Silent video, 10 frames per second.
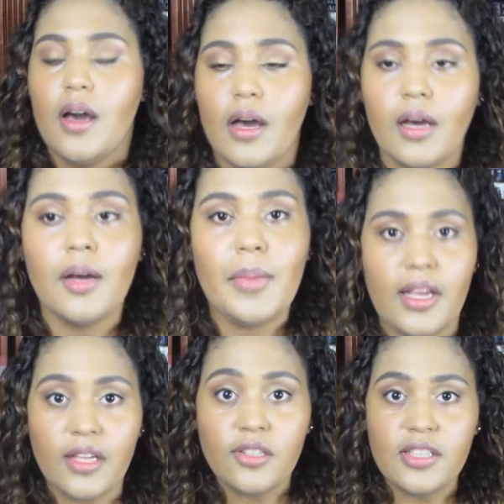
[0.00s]
And
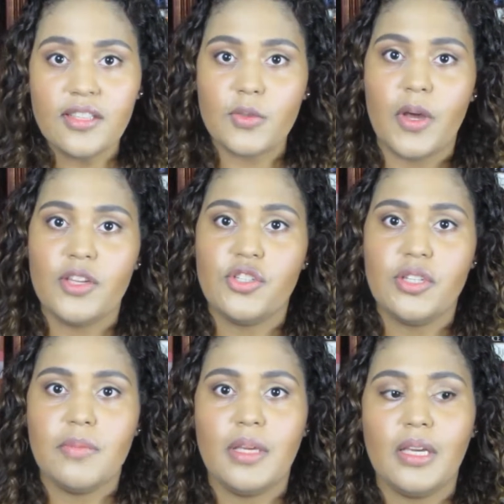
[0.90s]
I included this
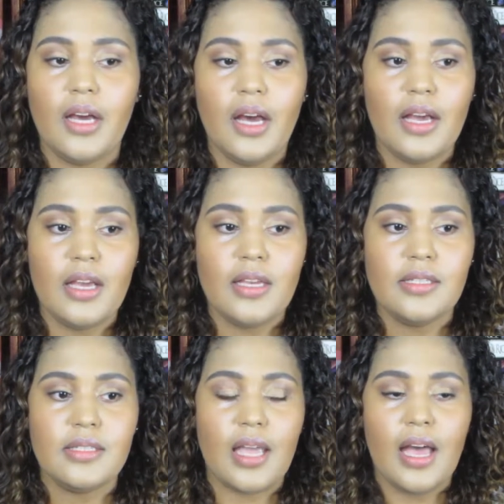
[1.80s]
question
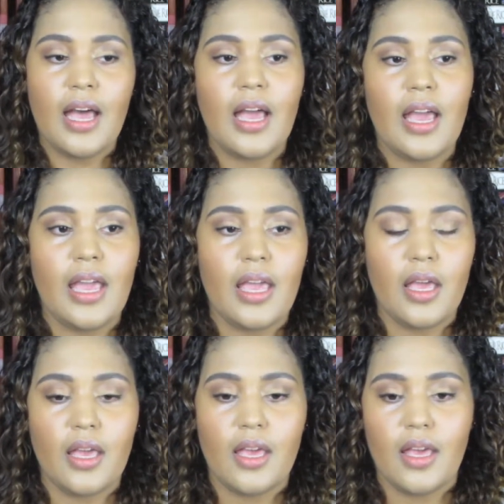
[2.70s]
because I
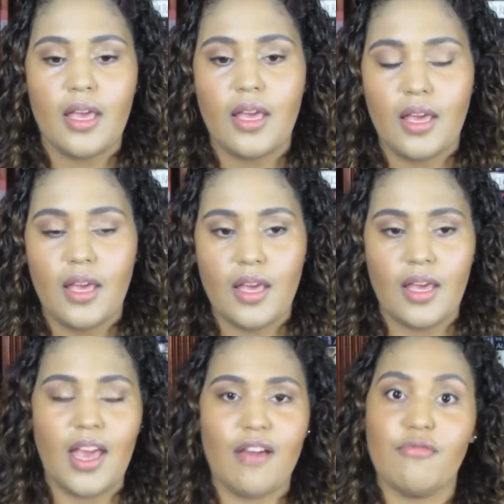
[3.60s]

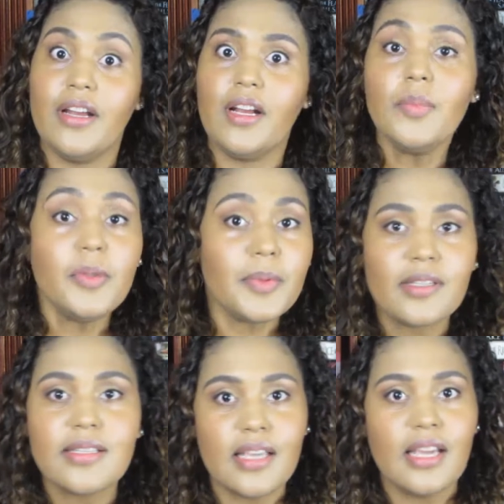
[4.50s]
have read a couple
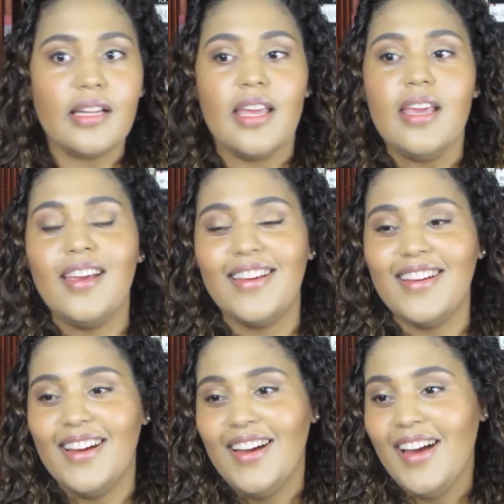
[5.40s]
books lately
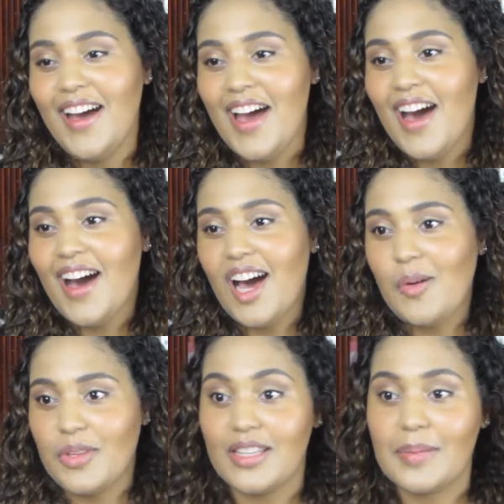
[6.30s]

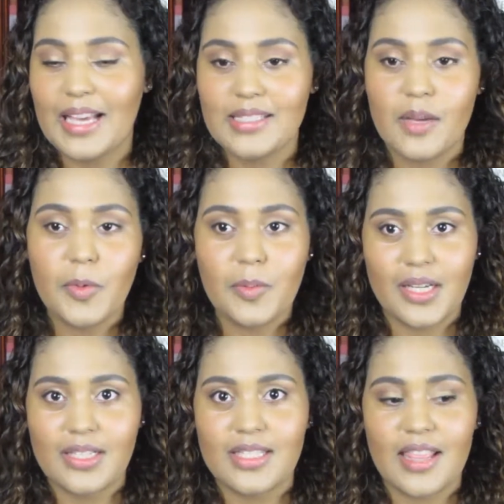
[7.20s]
within the past couple of
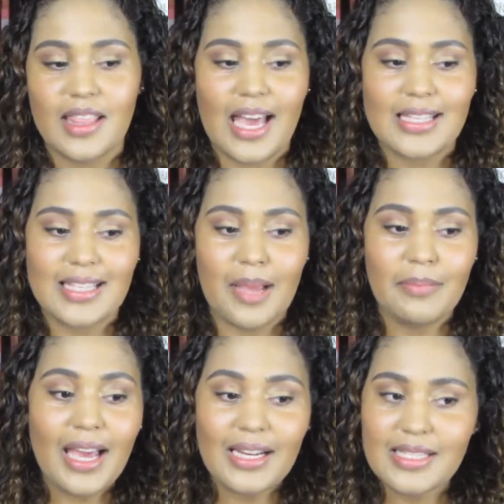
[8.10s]
months that I'm
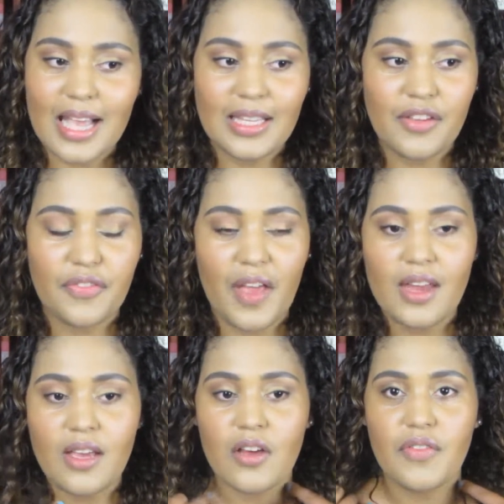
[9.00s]
not exactly a
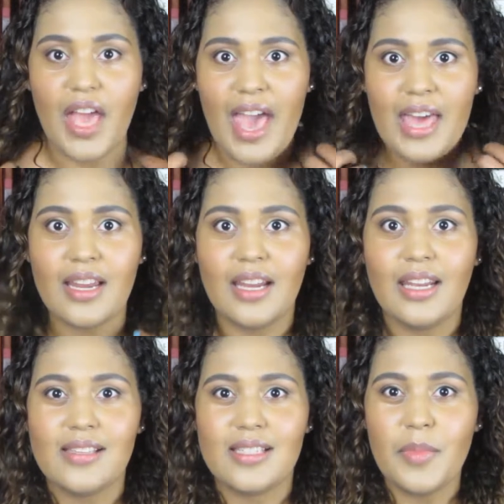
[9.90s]
fan of,
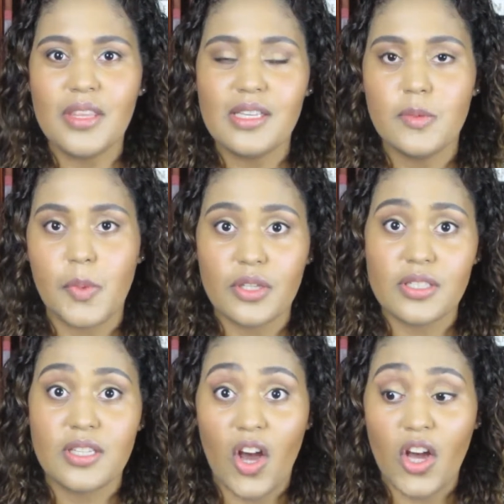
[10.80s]
and some of these
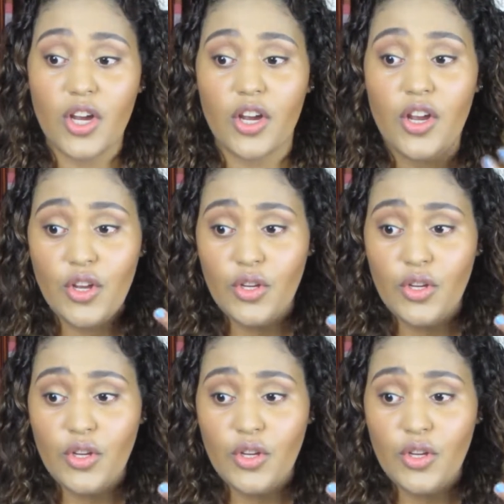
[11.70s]
books are